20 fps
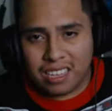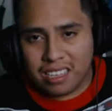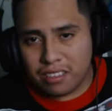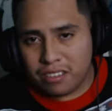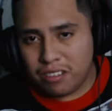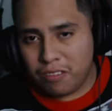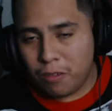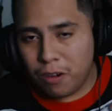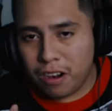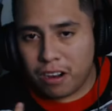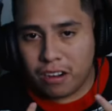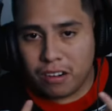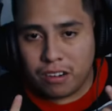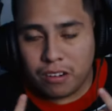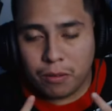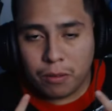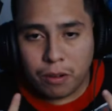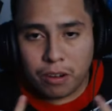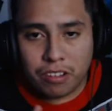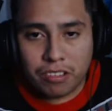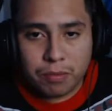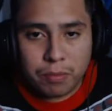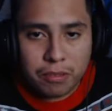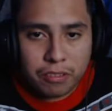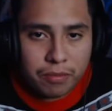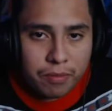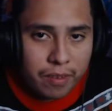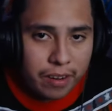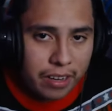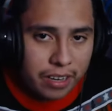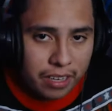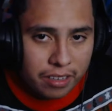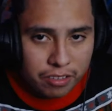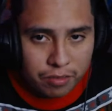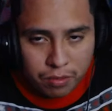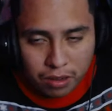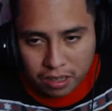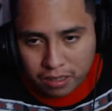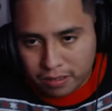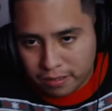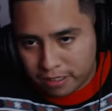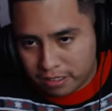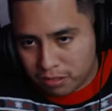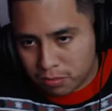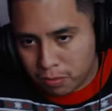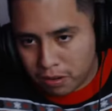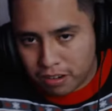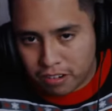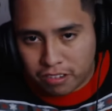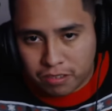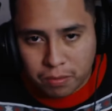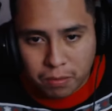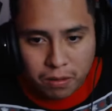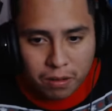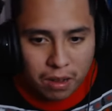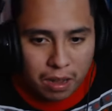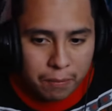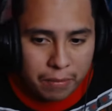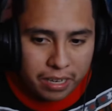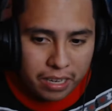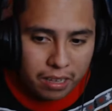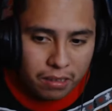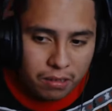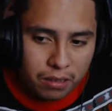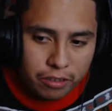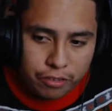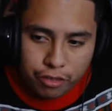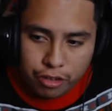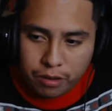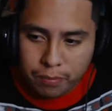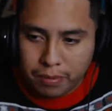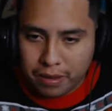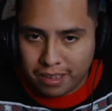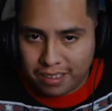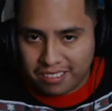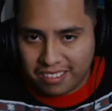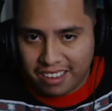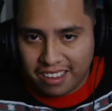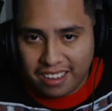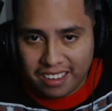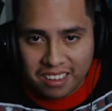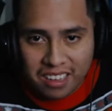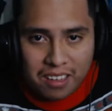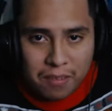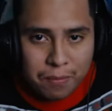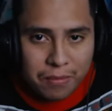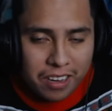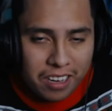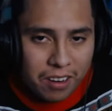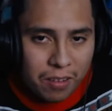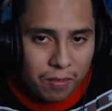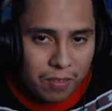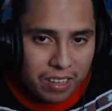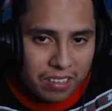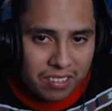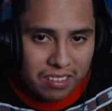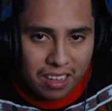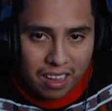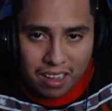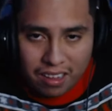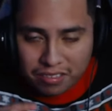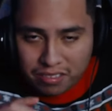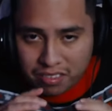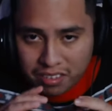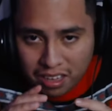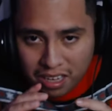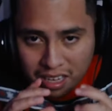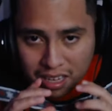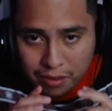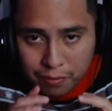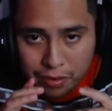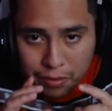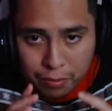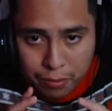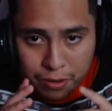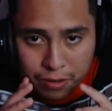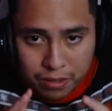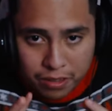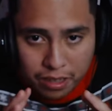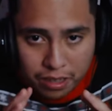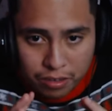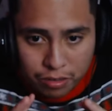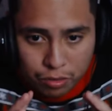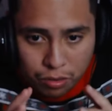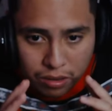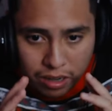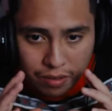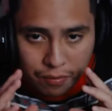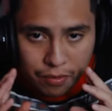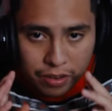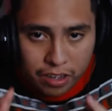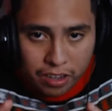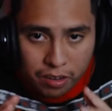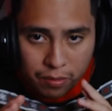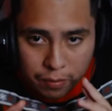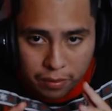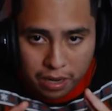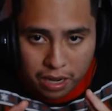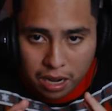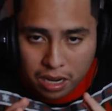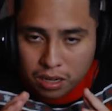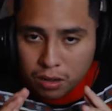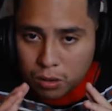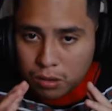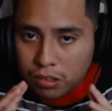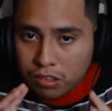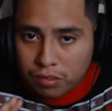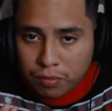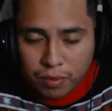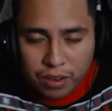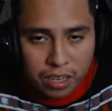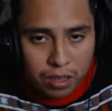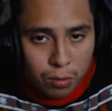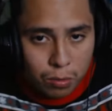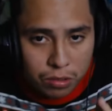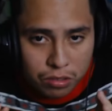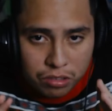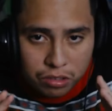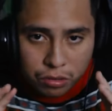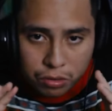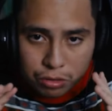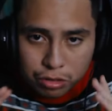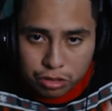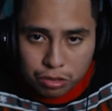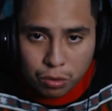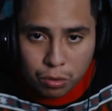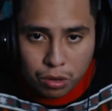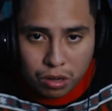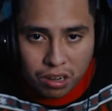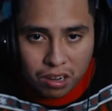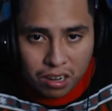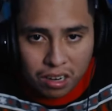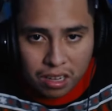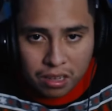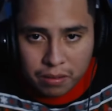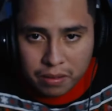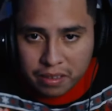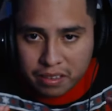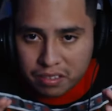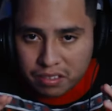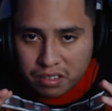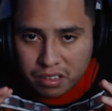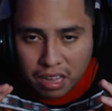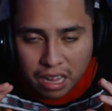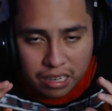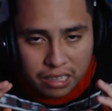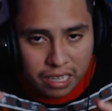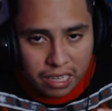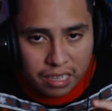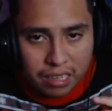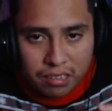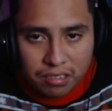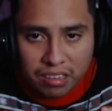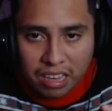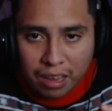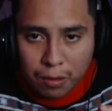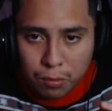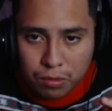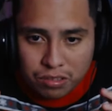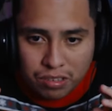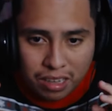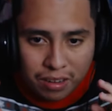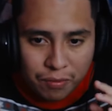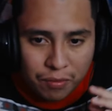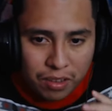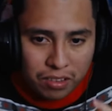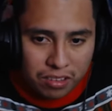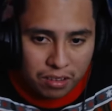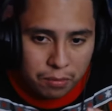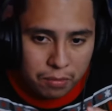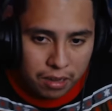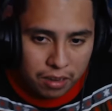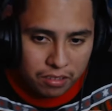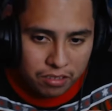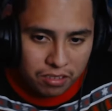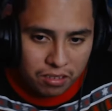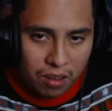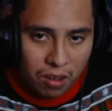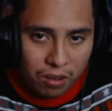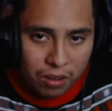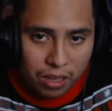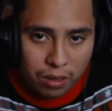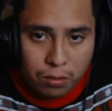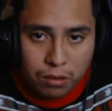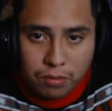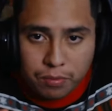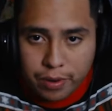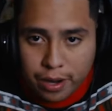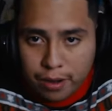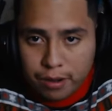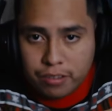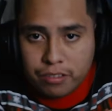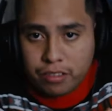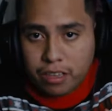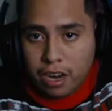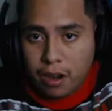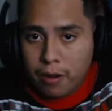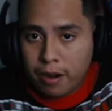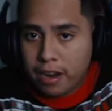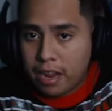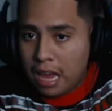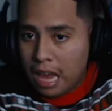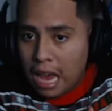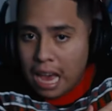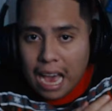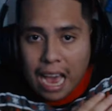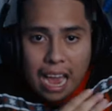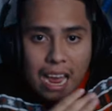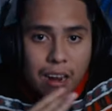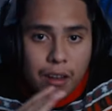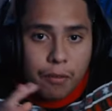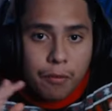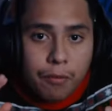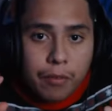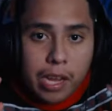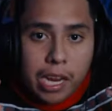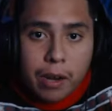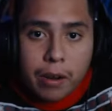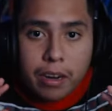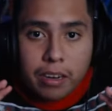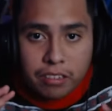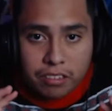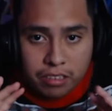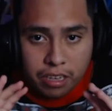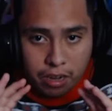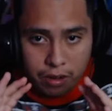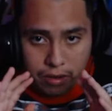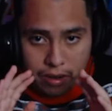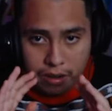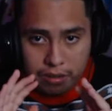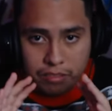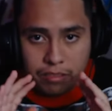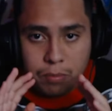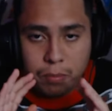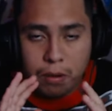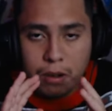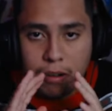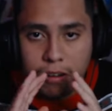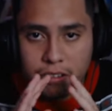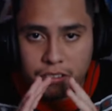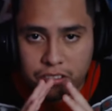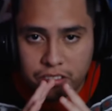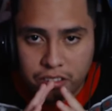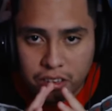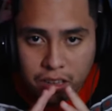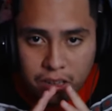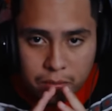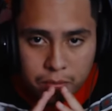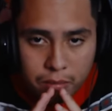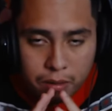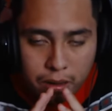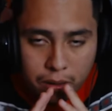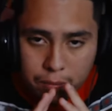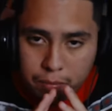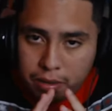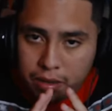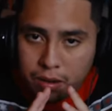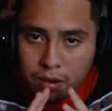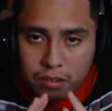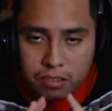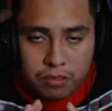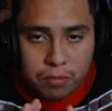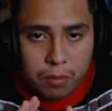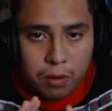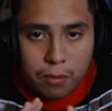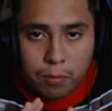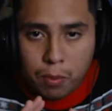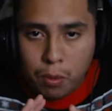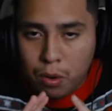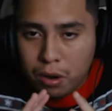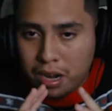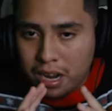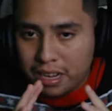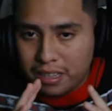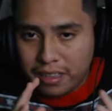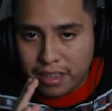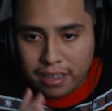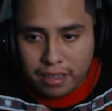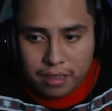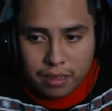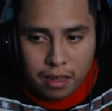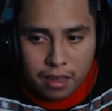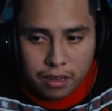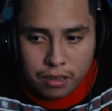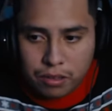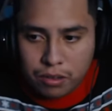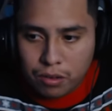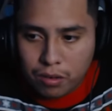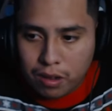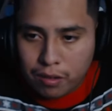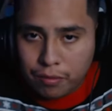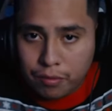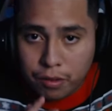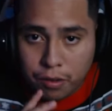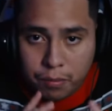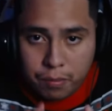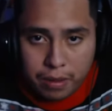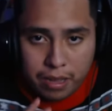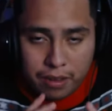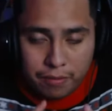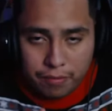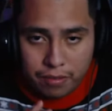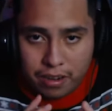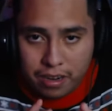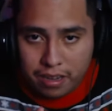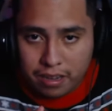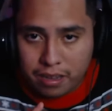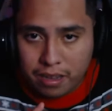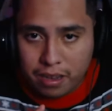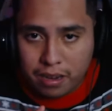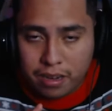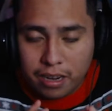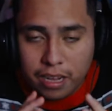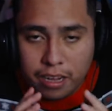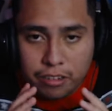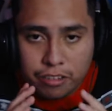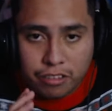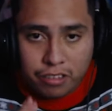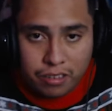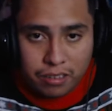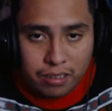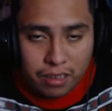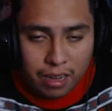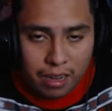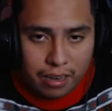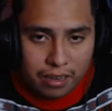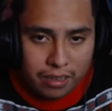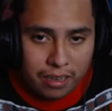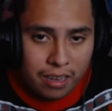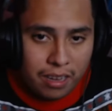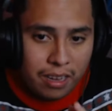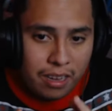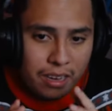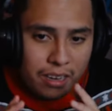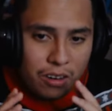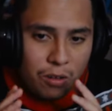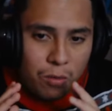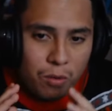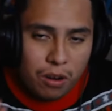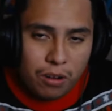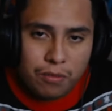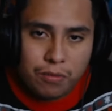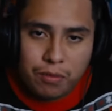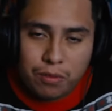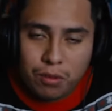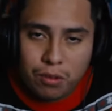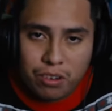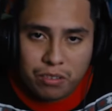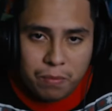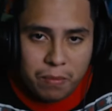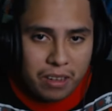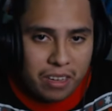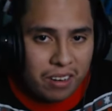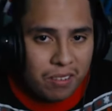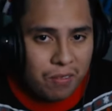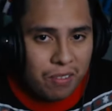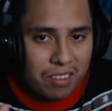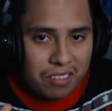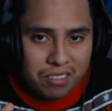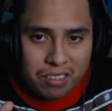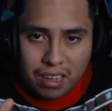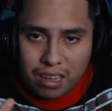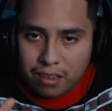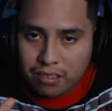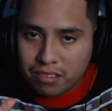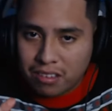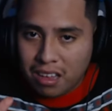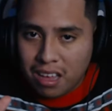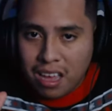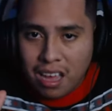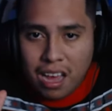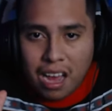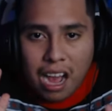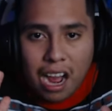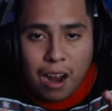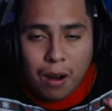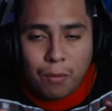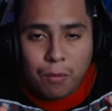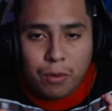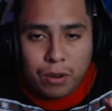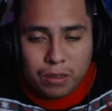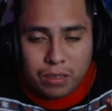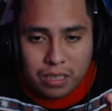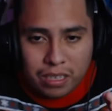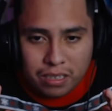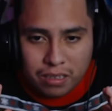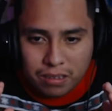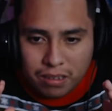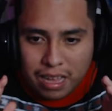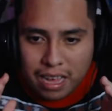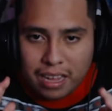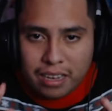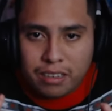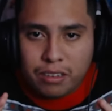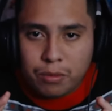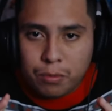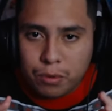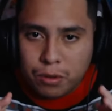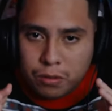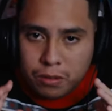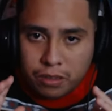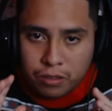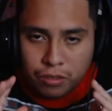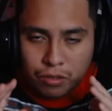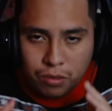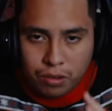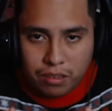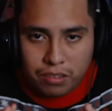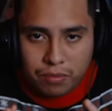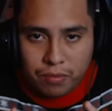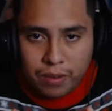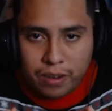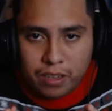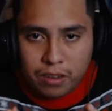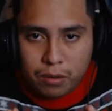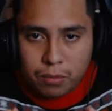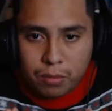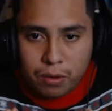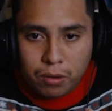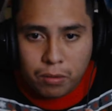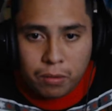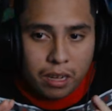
They're wearing them Christmas freaking ugly sweaters, bro. I mean, they look drippy as hey. But anyways, guys, if you really did enjoy that video, man, I know this video was so short because I think this game was like 15 minutes long. It was very scary. I had a very scary experience. I'm gonna be honest, bro. Poor that dead guy, though. I feel bad for that guy that actually died in the wrong floors. But anyways, guys, I'm really glad you really enjoyed this video, bro.